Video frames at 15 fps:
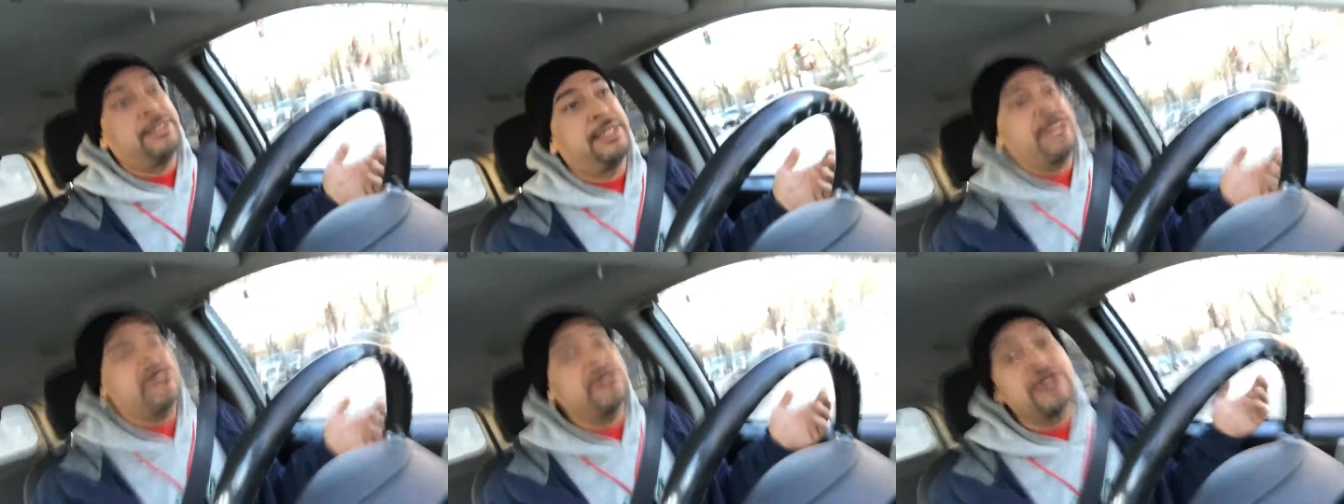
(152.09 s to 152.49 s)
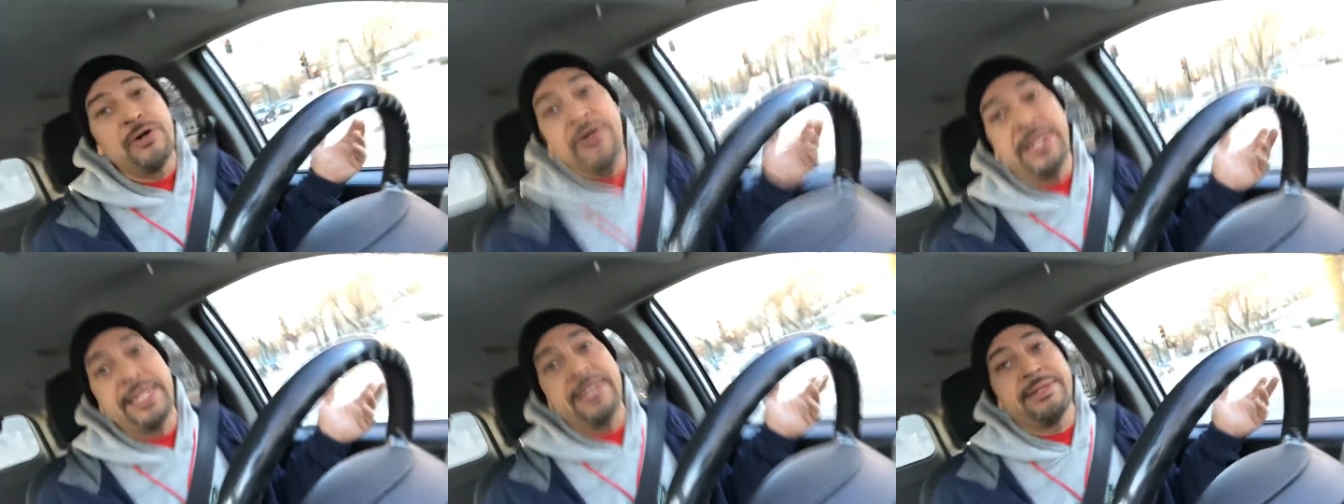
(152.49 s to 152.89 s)
they're
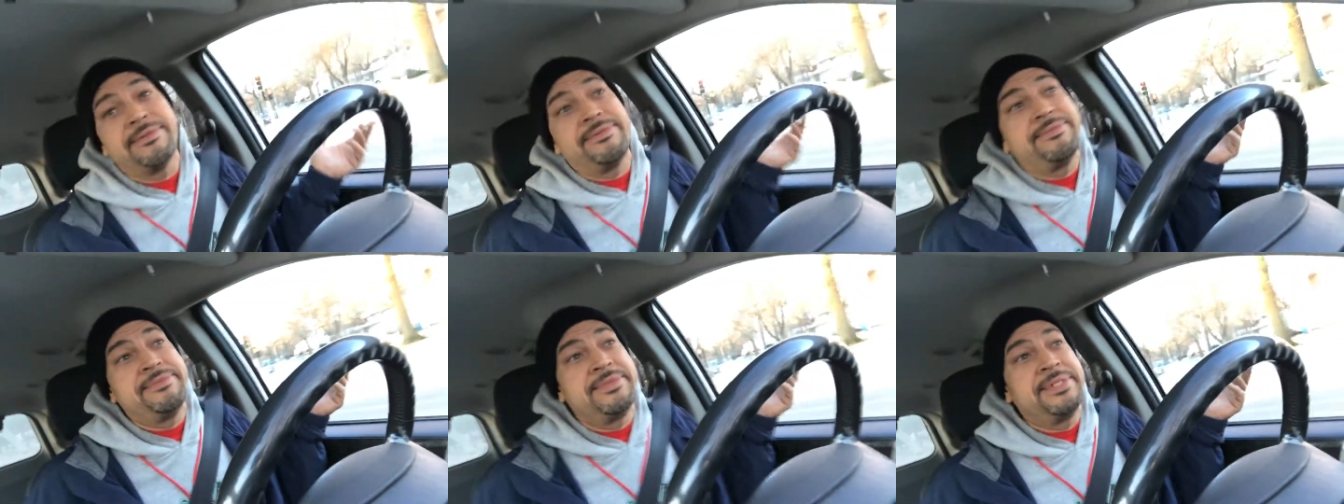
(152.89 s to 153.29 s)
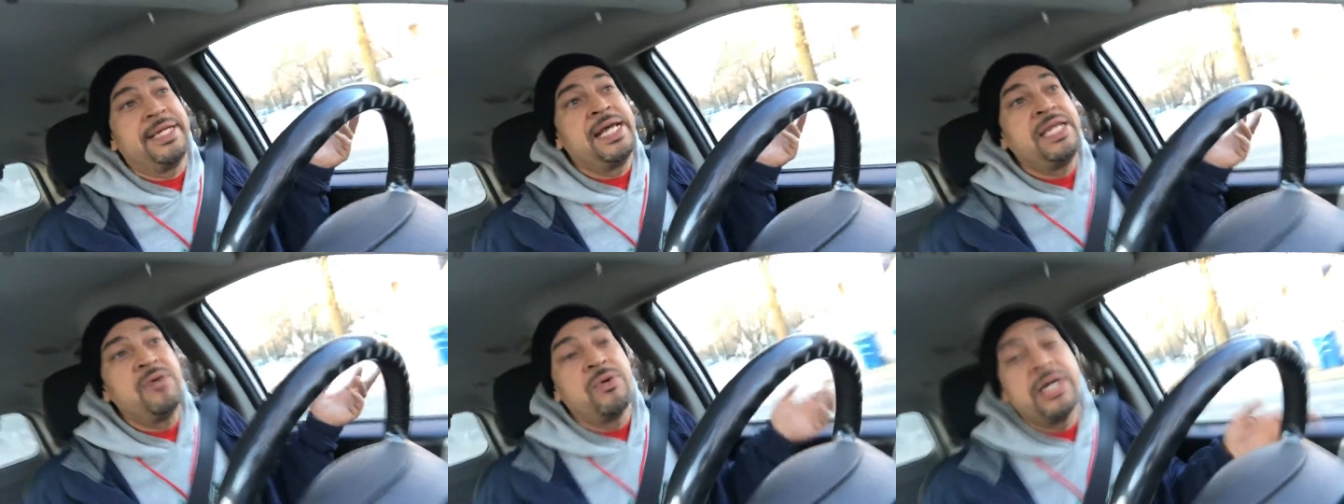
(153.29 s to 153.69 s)
doing it
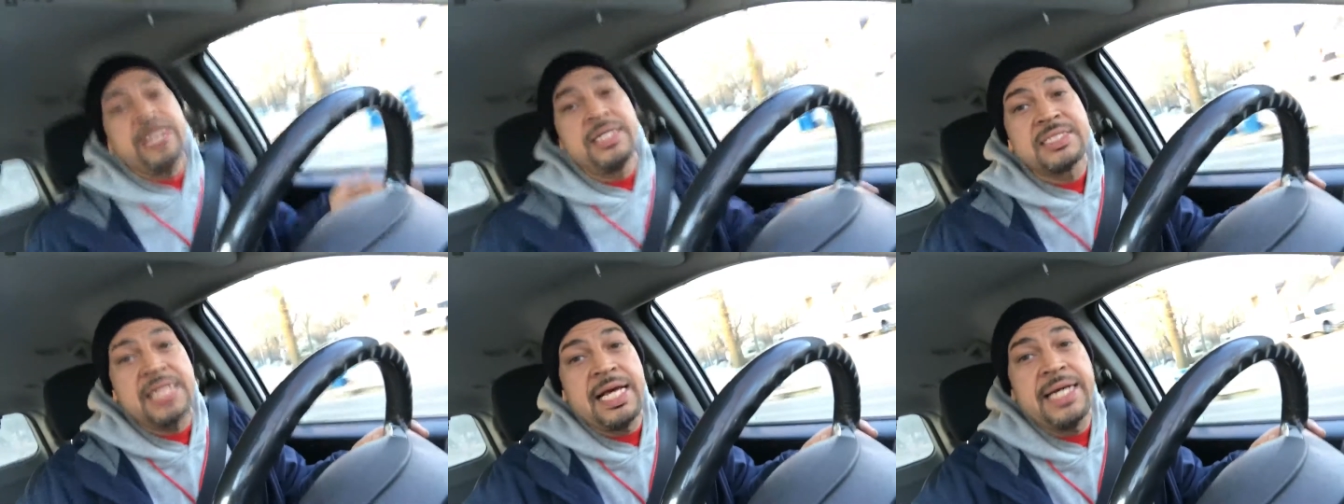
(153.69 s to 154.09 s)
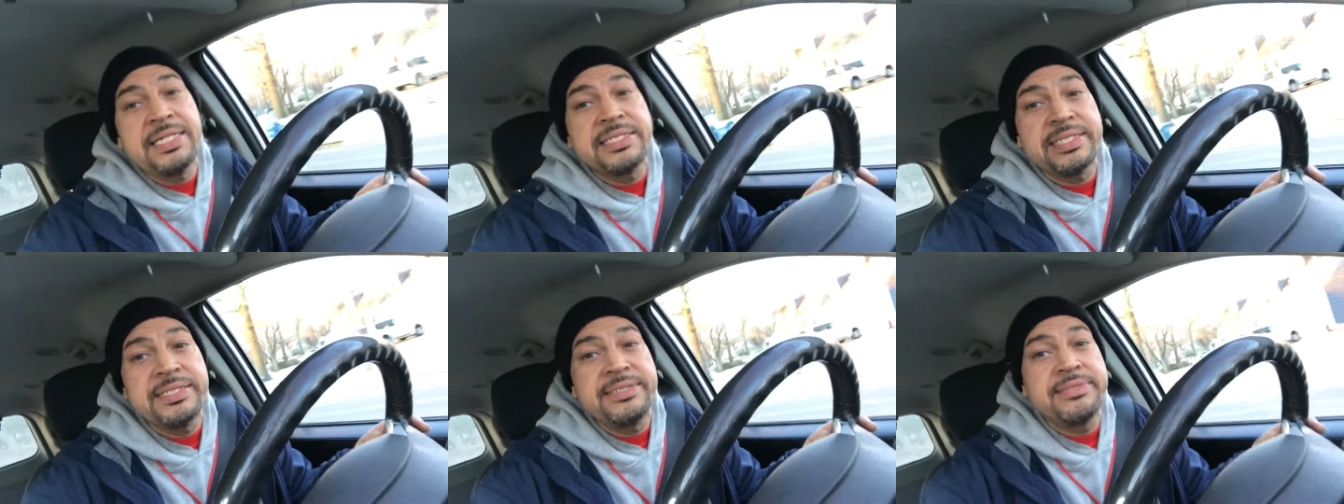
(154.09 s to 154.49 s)
any way you
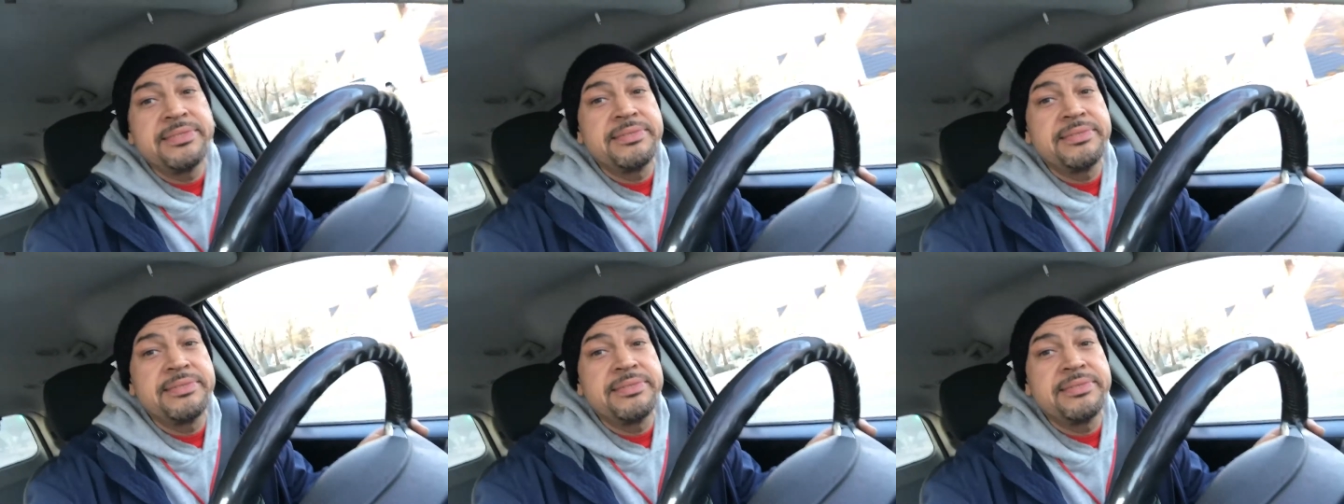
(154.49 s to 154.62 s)
slice it.